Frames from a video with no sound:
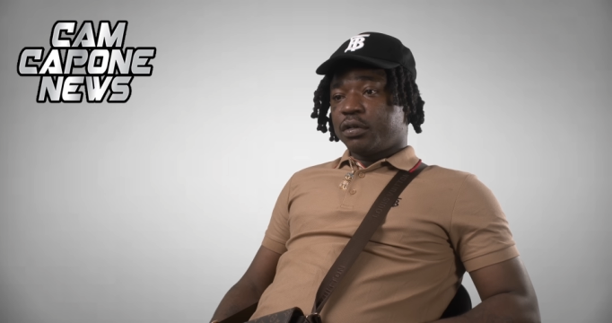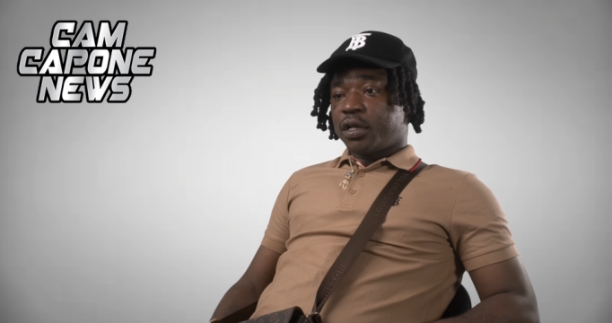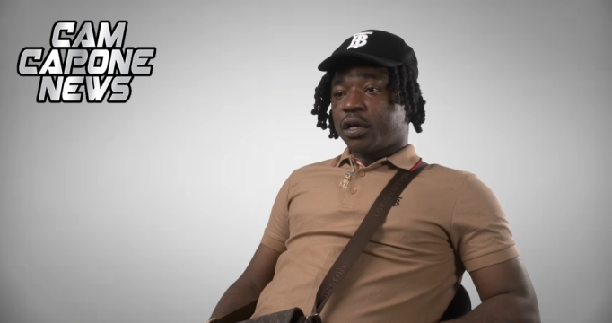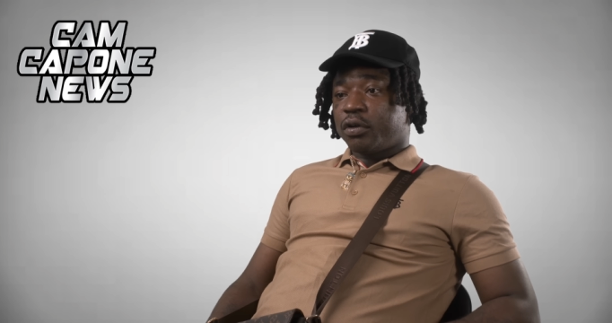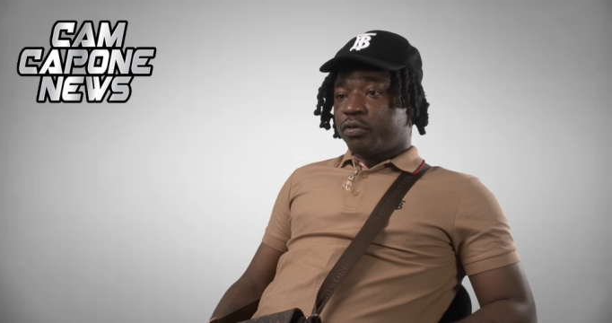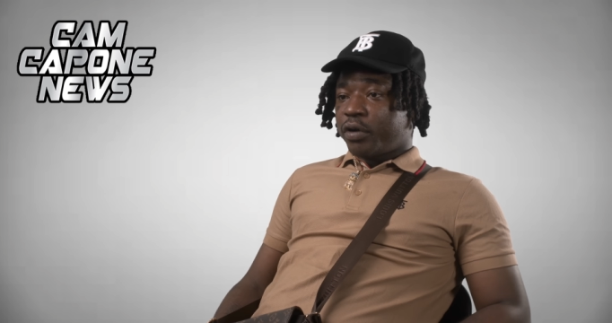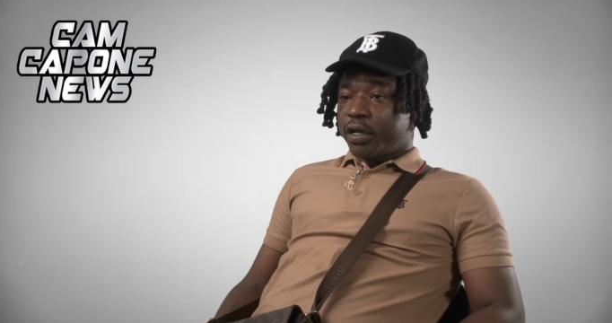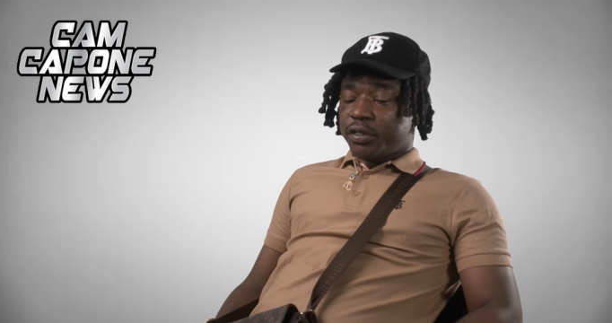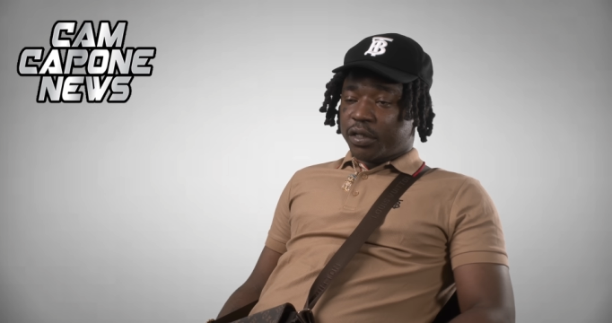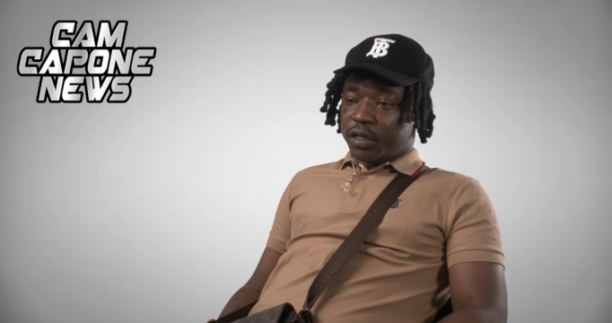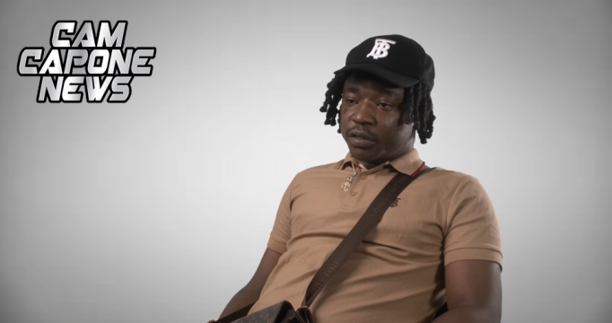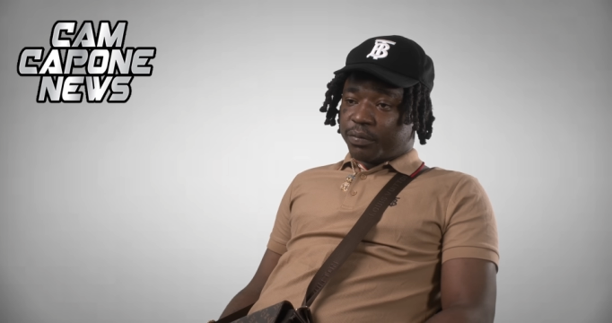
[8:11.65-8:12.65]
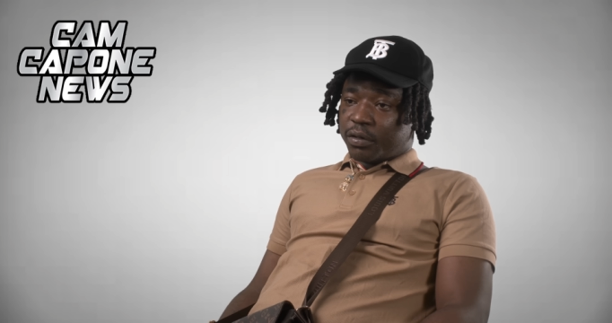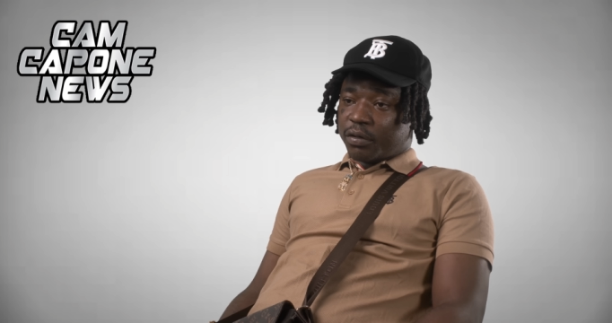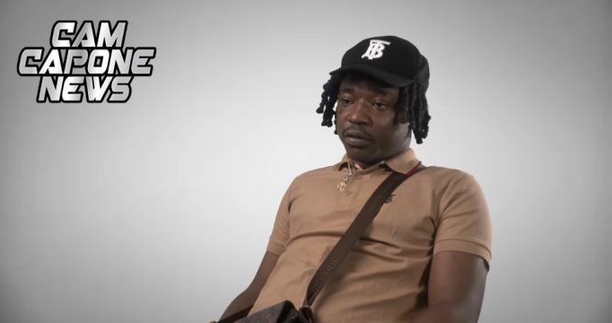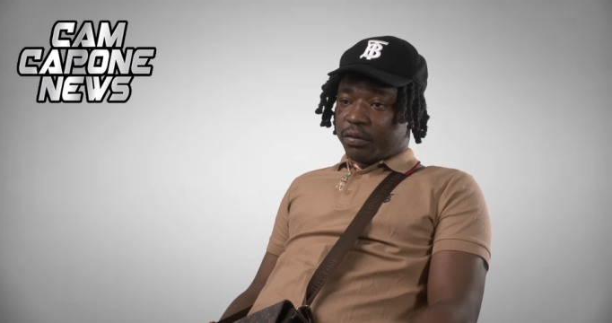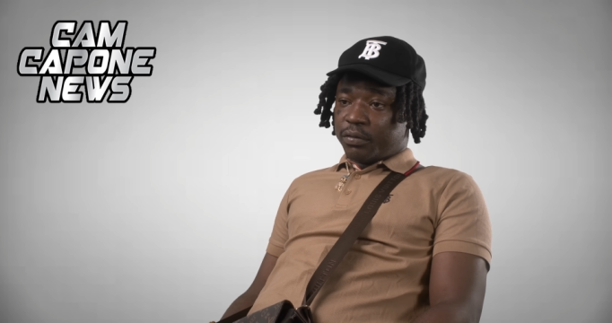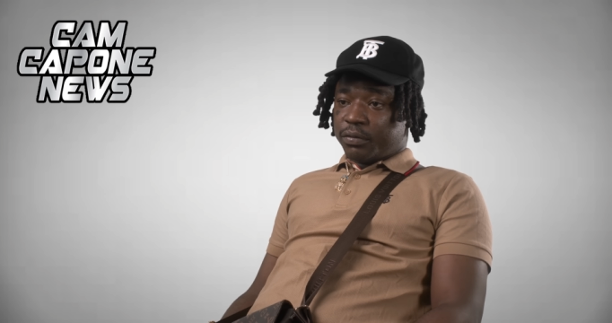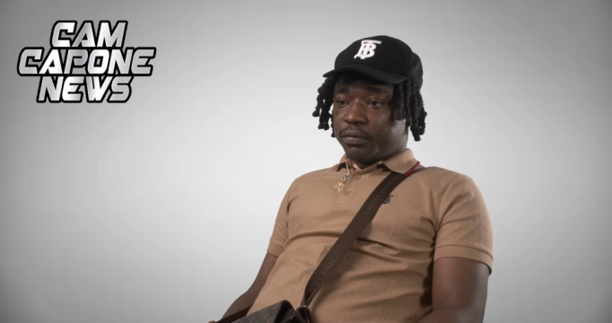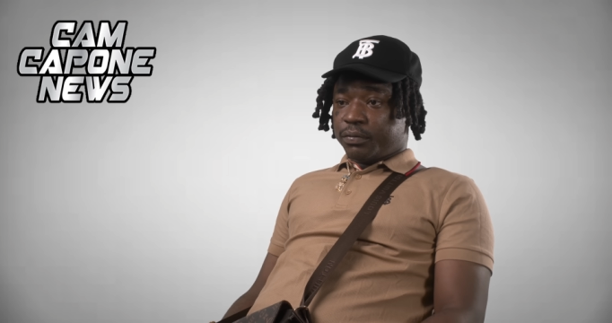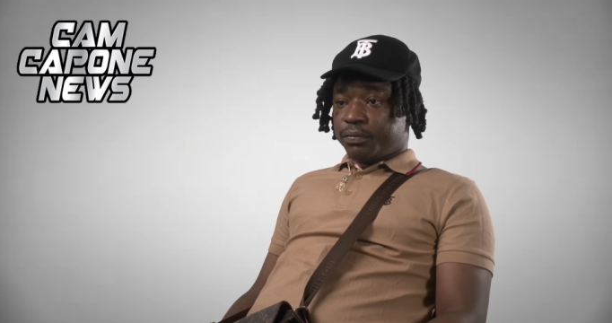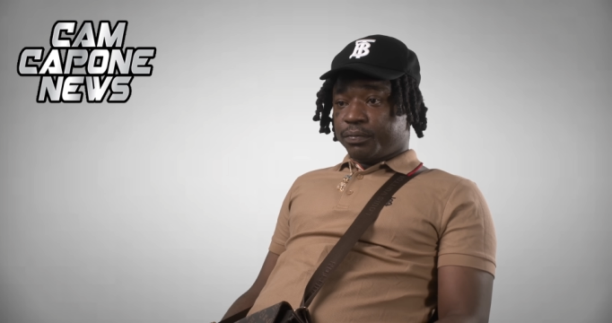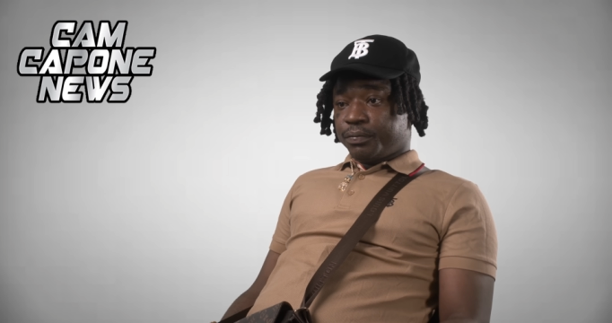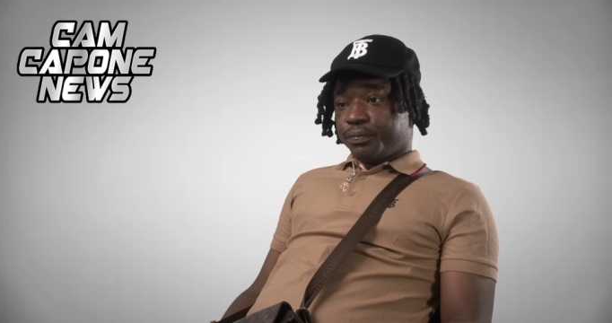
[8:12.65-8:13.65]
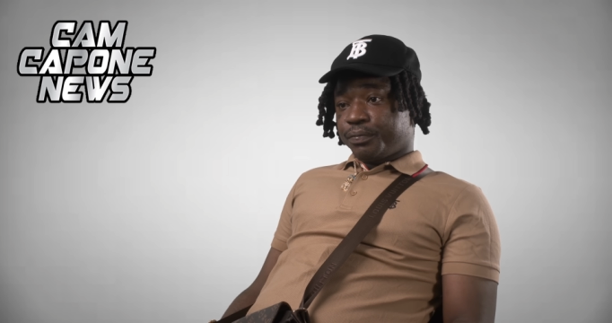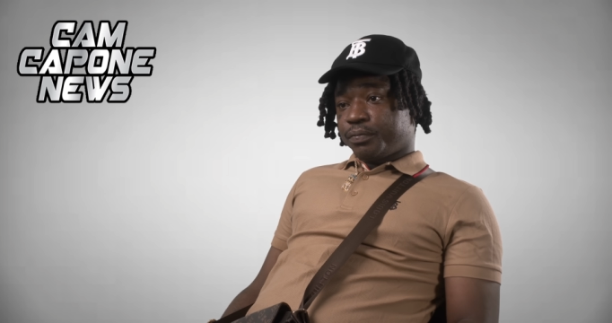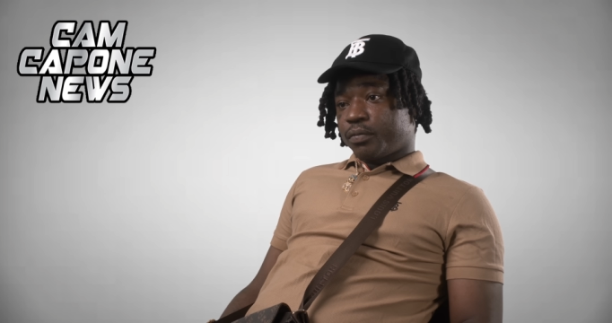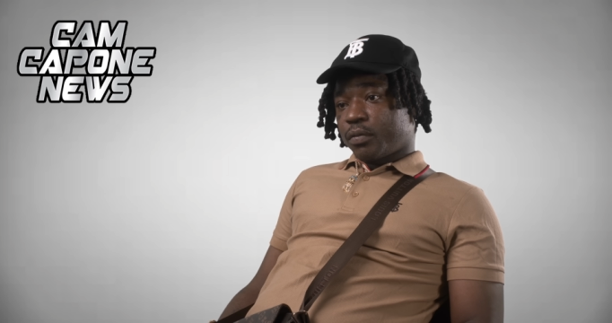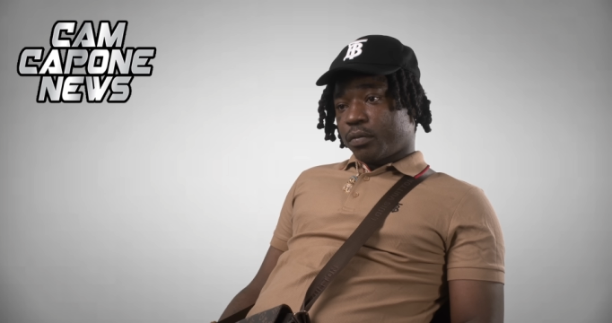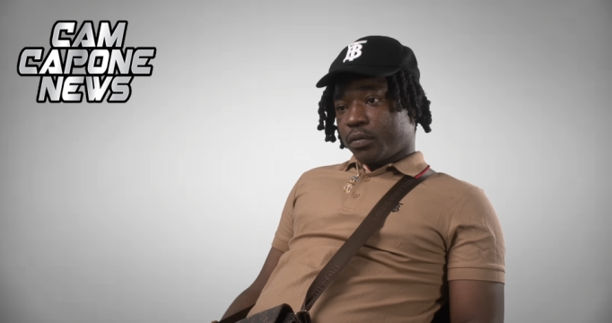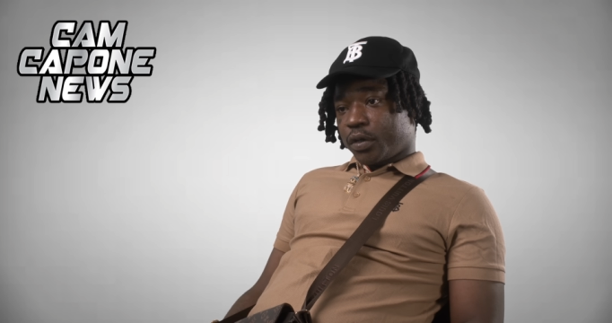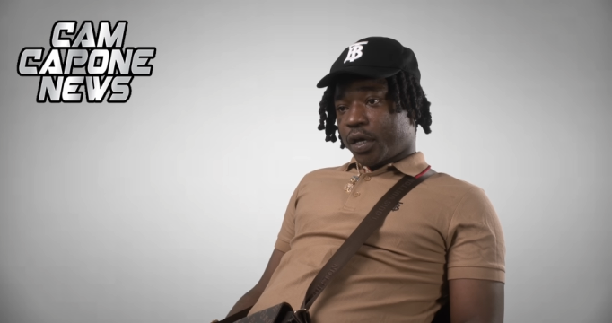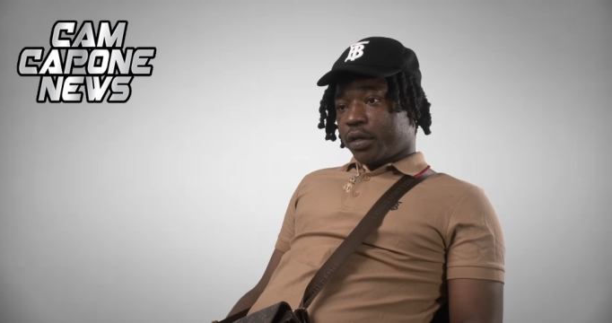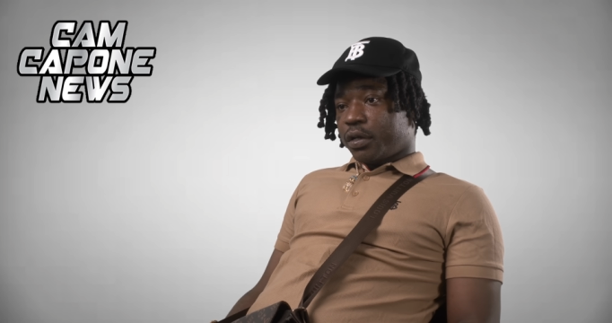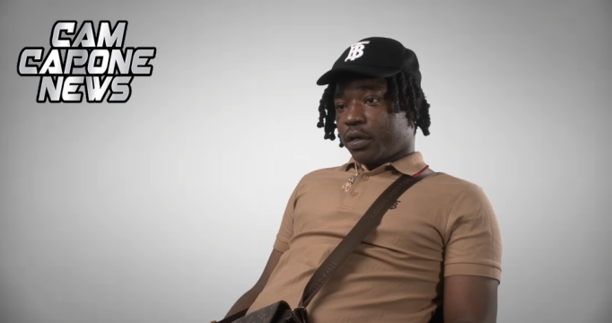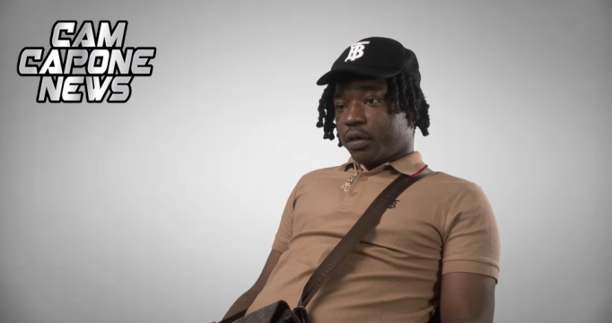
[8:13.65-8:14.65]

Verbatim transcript: Like, crazy ass, bro that day.